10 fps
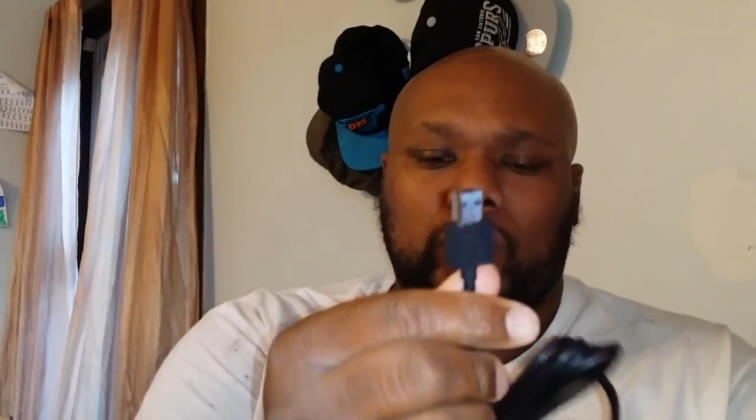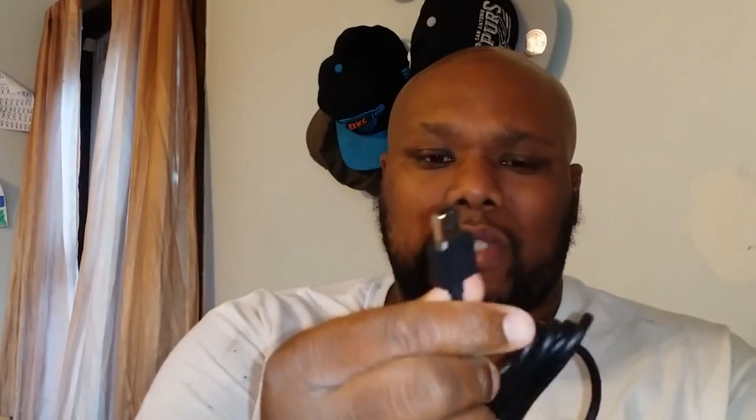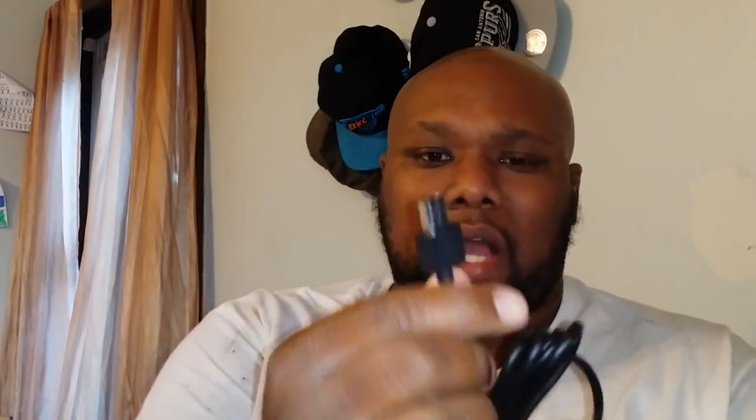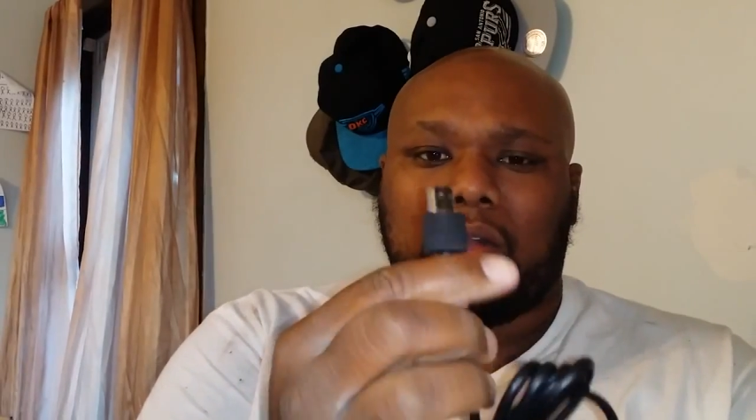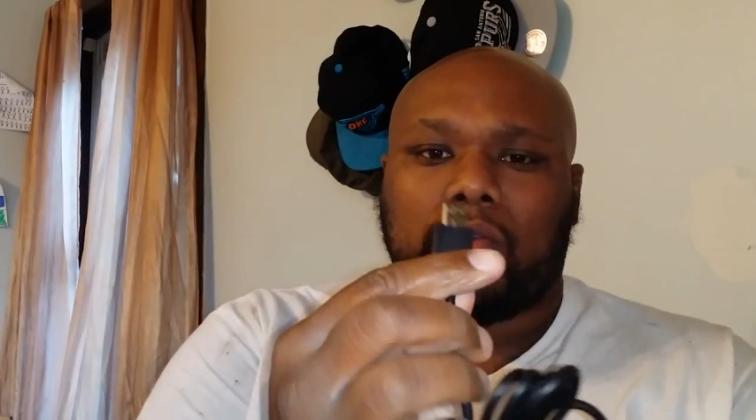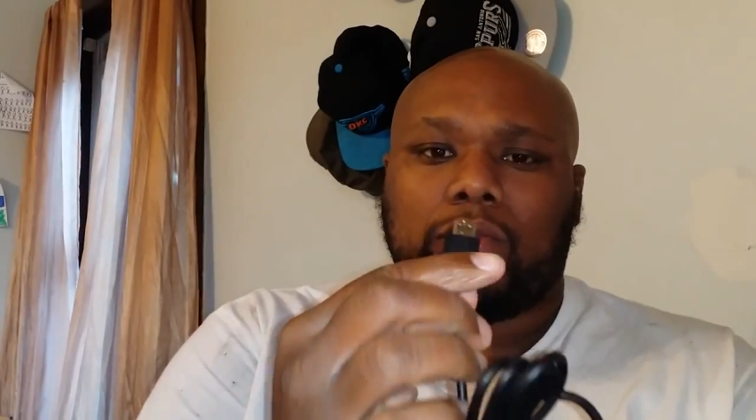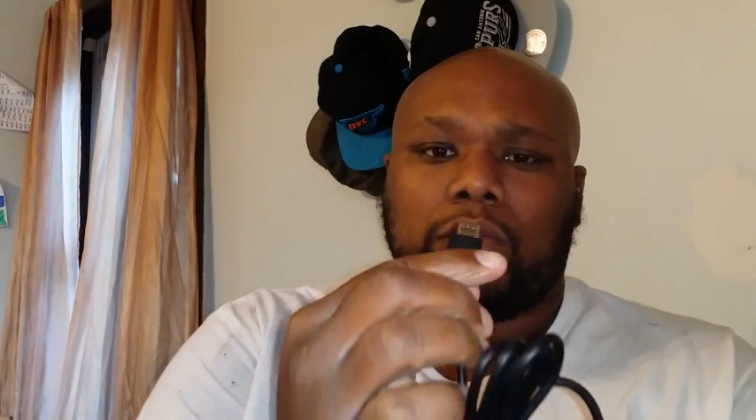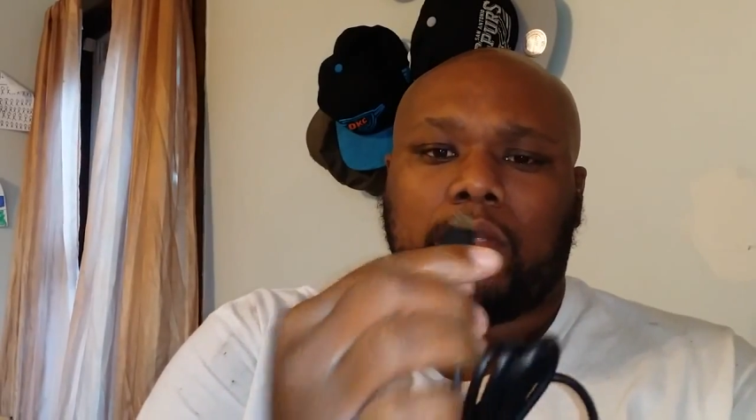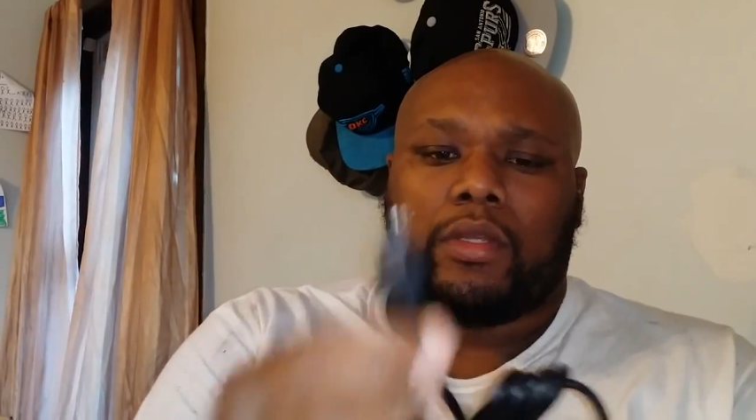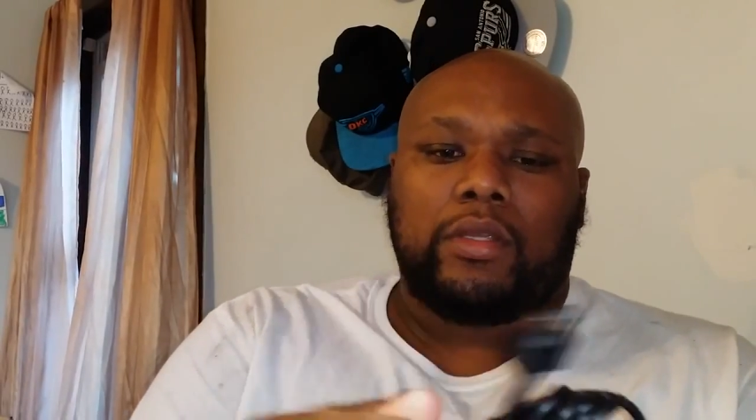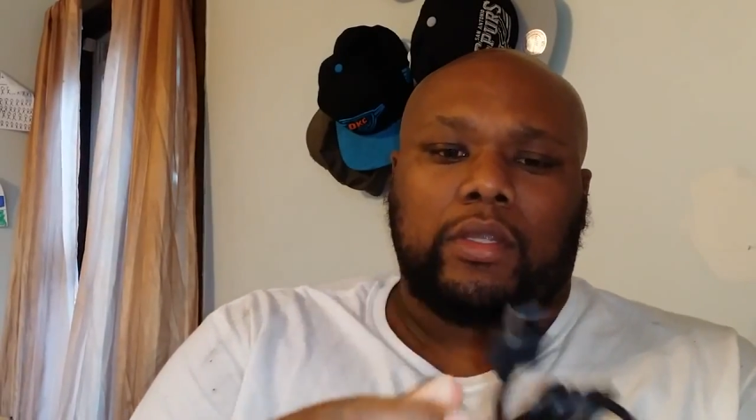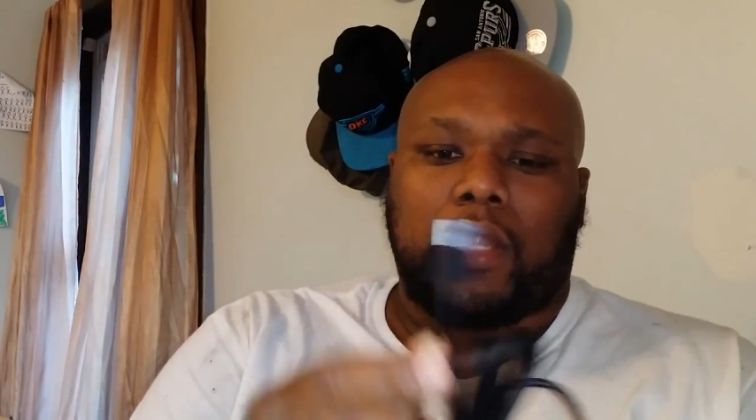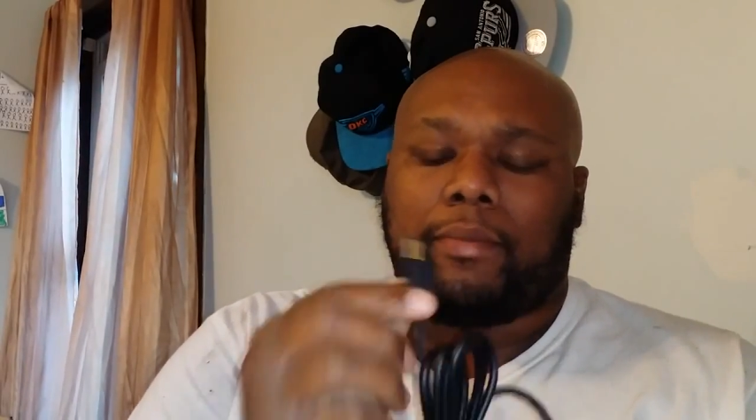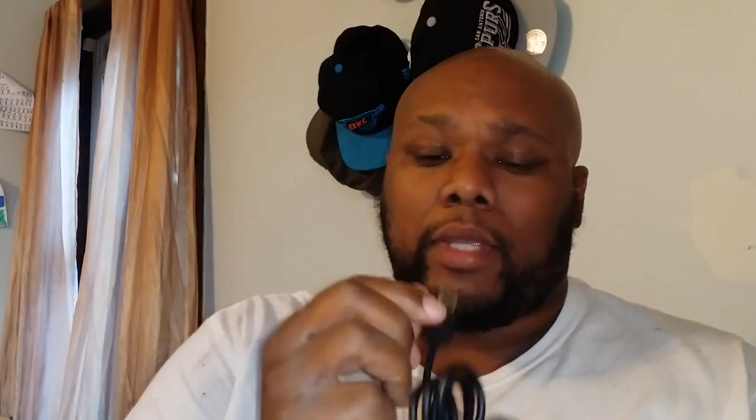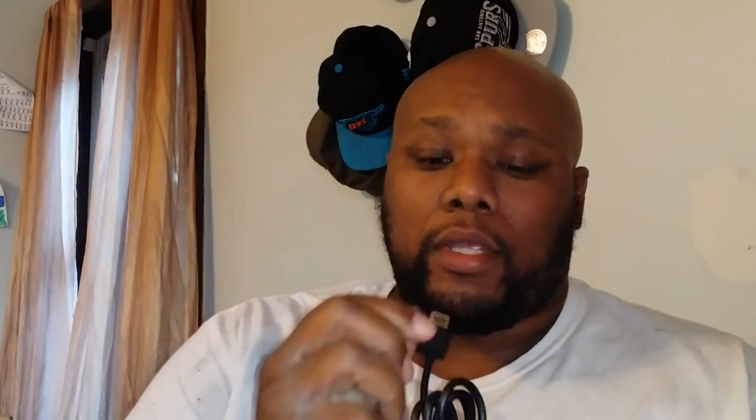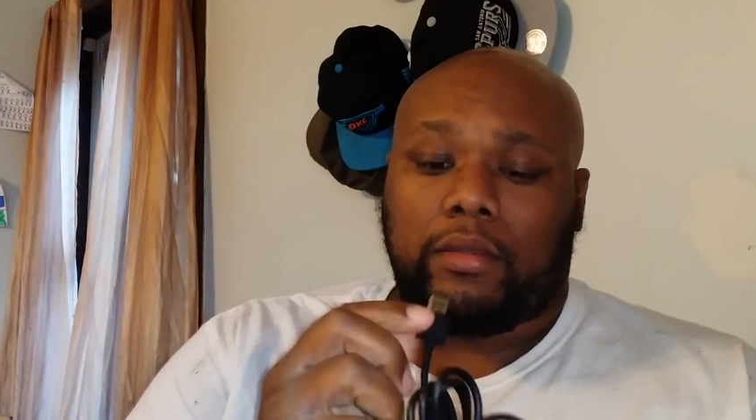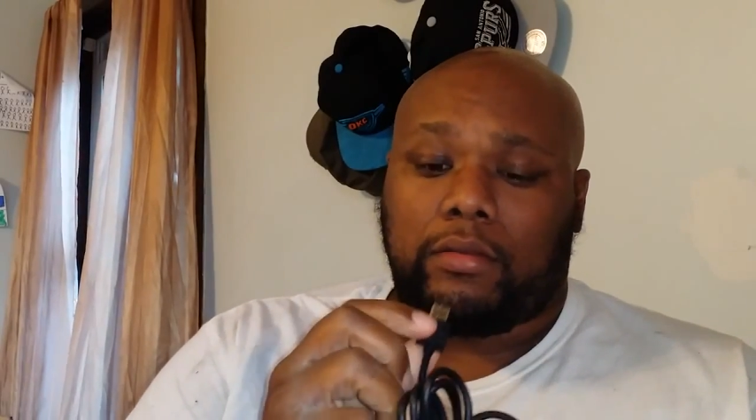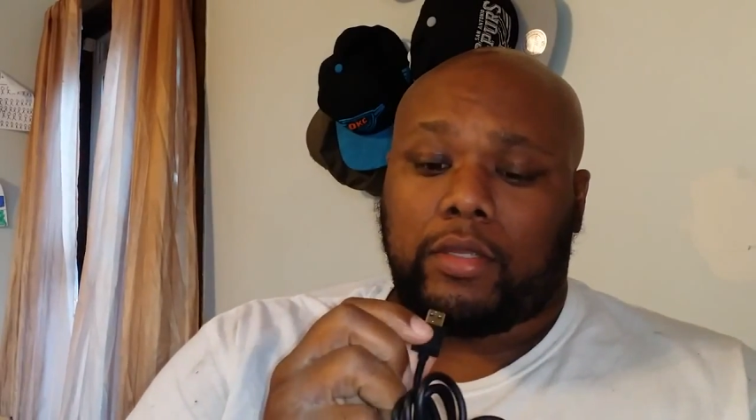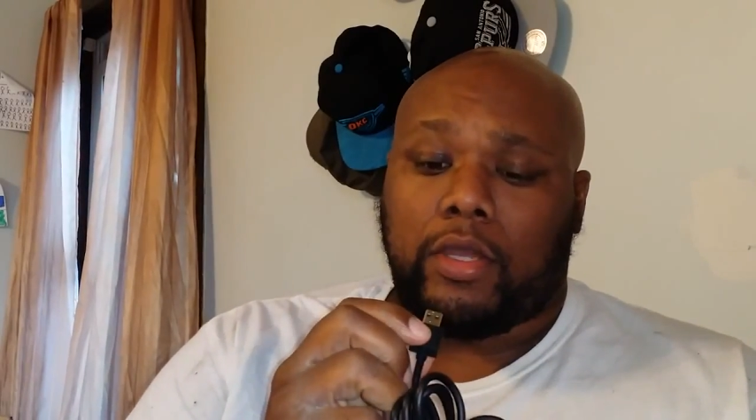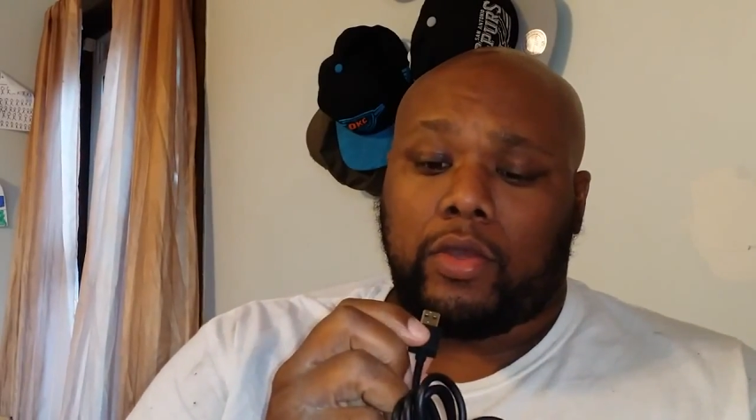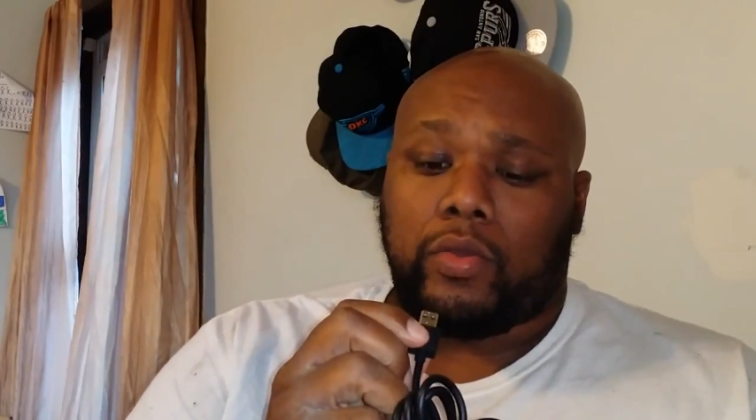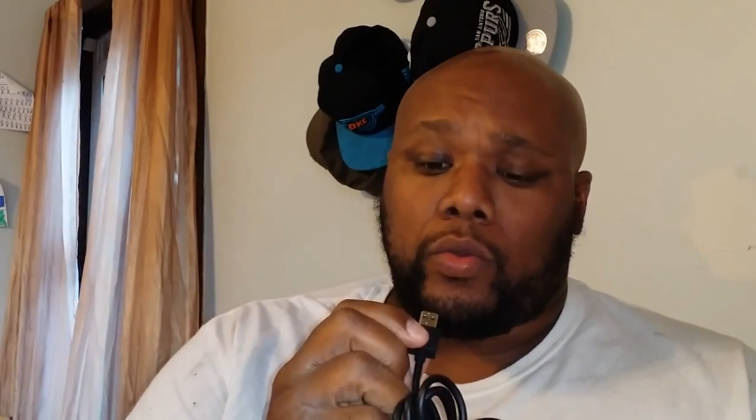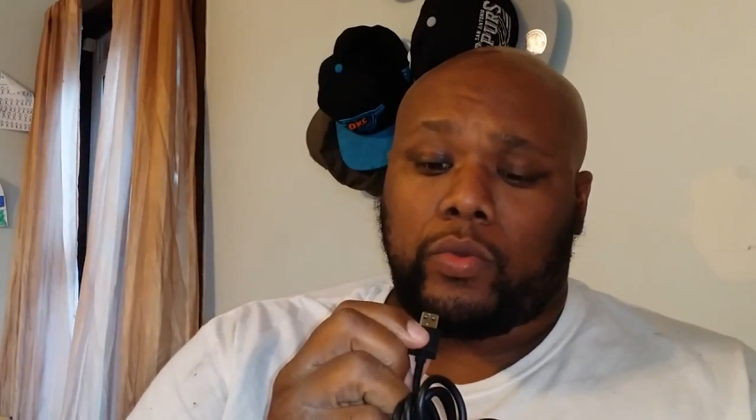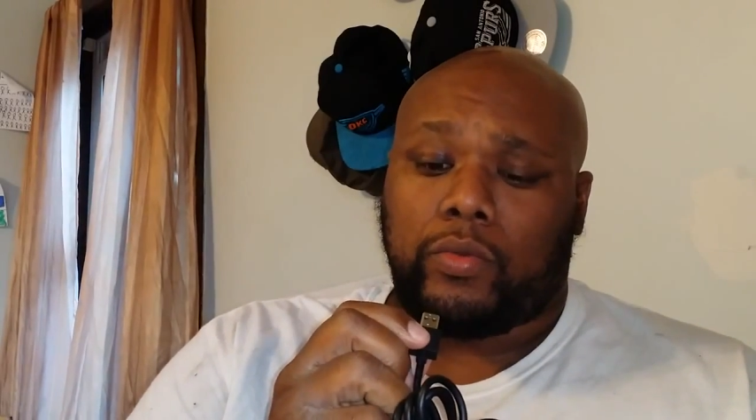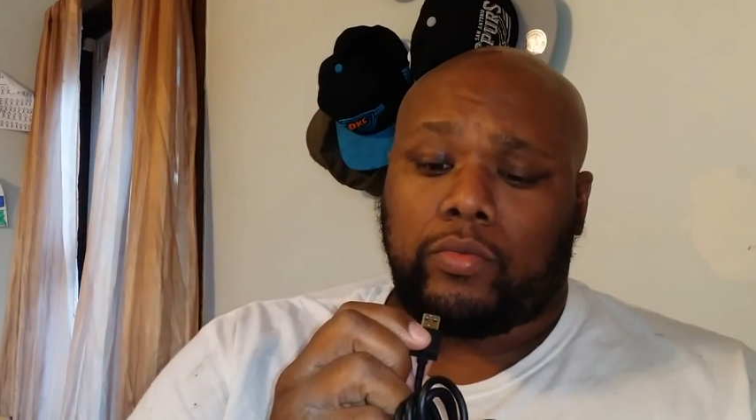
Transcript: dongle, you know what I mean, to go